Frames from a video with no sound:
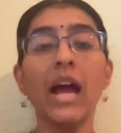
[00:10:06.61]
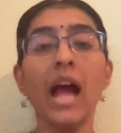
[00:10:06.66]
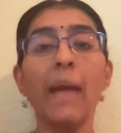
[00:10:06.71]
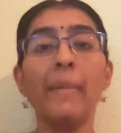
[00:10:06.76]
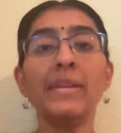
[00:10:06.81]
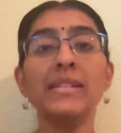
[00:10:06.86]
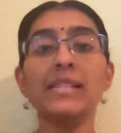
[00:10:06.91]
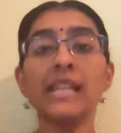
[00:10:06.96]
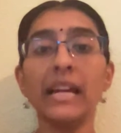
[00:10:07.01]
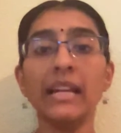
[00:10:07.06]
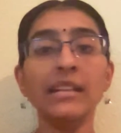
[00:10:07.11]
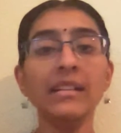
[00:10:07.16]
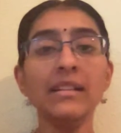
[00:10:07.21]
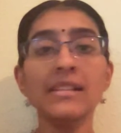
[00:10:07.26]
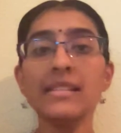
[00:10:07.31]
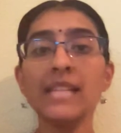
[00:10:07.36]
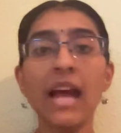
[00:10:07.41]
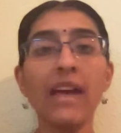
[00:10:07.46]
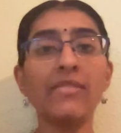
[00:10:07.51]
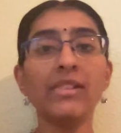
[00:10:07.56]
I mean,
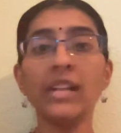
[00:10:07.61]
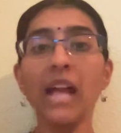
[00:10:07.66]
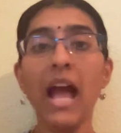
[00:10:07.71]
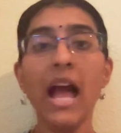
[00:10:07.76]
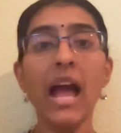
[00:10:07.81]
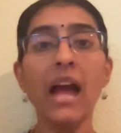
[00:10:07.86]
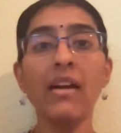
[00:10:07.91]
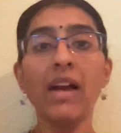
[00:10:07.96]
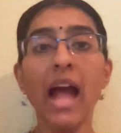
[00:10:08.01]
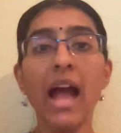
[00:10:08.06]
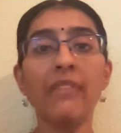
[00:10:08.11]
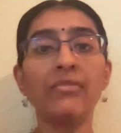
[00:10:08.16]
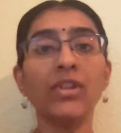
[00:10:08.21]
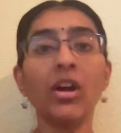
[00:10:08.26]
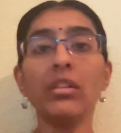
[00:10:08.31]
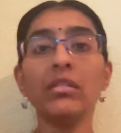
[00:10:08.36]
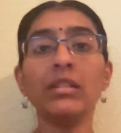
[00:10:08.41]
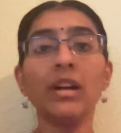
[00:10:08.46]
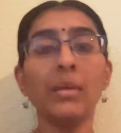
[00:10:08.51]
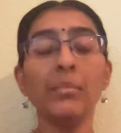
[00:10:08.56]
scientists have
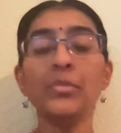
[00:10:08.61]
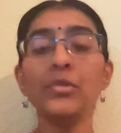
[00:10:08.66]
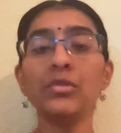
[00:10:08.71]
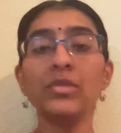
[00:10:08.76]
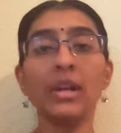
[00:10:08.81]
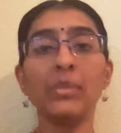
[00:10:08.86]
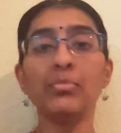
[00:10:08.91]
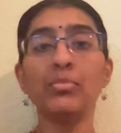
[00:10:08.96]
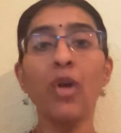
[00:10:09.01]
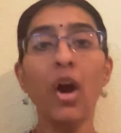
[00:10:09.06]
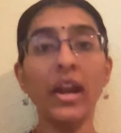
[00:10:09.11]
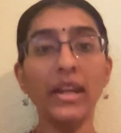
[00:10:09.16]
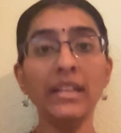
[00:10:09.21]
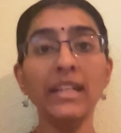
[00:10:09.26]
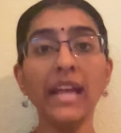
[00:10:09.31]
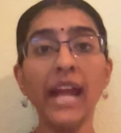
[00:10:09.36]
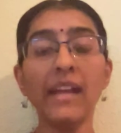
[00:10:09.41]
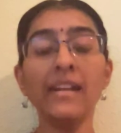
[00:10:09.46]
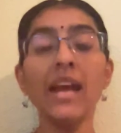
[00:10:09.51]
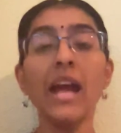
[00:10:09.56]
not come to that
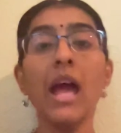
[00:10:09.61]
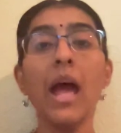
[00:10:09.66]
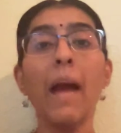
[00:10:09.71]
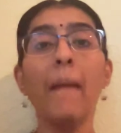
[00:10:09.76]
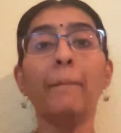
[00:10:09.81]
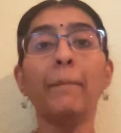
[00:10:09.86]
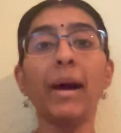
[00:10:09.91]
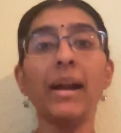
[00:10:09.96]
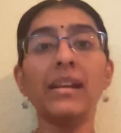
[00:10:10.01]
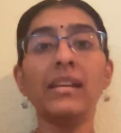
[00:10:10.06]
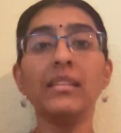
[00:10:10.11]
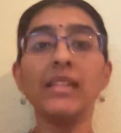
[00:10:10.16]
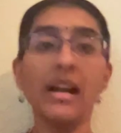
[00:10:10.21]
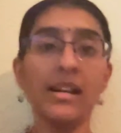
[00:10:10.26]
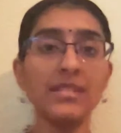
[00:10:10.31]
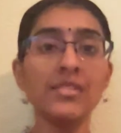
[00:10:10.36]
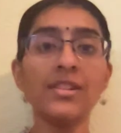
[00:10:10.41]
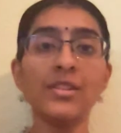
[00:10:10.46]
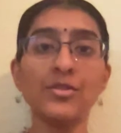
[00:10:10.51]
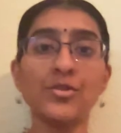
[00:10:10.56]
point yet, but
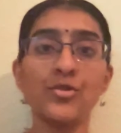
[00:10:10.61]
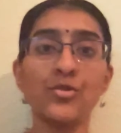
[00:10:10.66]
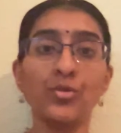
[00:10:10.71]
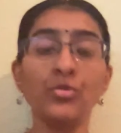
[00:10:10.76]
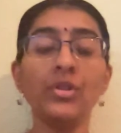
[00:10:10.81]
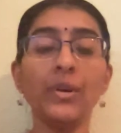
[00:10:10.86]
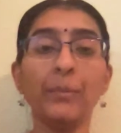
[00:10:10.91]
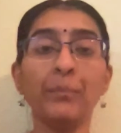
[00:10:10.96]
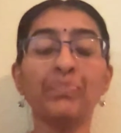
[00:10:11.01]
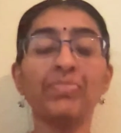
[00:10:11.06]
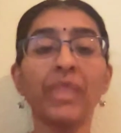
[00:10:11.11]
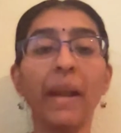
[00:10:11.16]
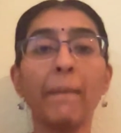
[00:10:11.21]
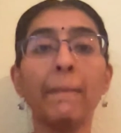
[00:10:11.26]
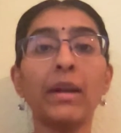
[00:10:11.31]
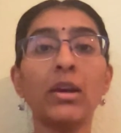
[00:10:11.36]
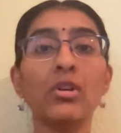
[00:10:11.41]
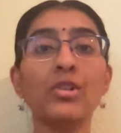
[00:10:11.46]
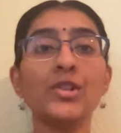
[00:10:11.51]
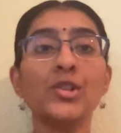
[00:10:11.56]
that is the truth,
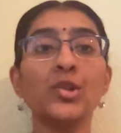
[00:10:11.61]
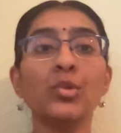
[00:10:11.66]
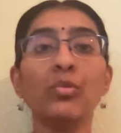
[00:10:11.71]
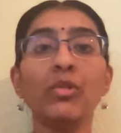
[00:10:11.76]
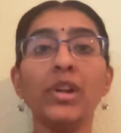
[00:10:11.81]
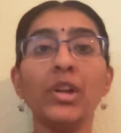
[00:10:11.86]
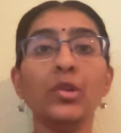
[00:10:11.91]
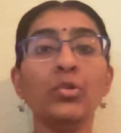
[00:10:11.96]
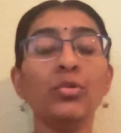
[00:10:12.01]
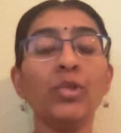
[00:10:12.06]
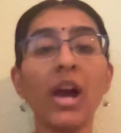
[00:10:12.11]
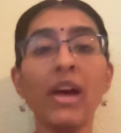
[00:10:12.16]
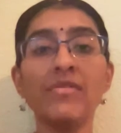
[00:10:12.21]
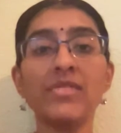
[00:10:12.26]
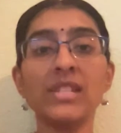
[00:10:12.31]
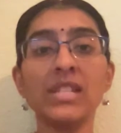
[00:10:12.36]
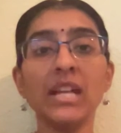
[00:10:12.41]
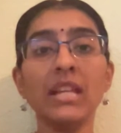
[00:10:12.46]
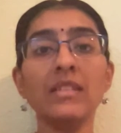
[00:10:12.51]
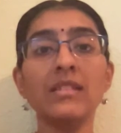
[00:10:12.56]
because you would have
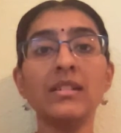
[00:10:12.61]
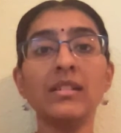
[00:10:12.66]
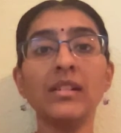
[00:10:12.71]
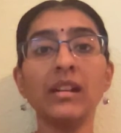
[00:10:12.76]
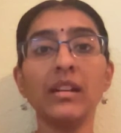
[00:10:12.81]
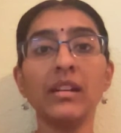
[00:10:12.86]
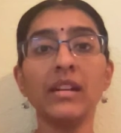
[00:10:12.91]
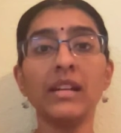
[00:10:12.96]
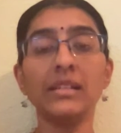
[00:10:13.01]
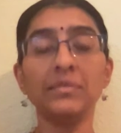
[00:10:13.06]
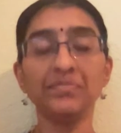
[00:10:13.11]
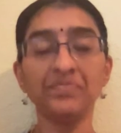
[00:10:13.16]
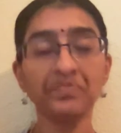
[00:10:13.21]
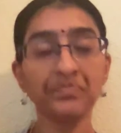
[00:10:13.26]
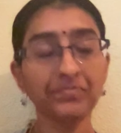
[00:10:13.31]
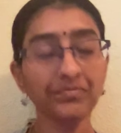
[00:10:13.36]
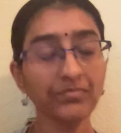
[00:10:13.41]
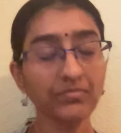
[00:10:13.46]
seen certain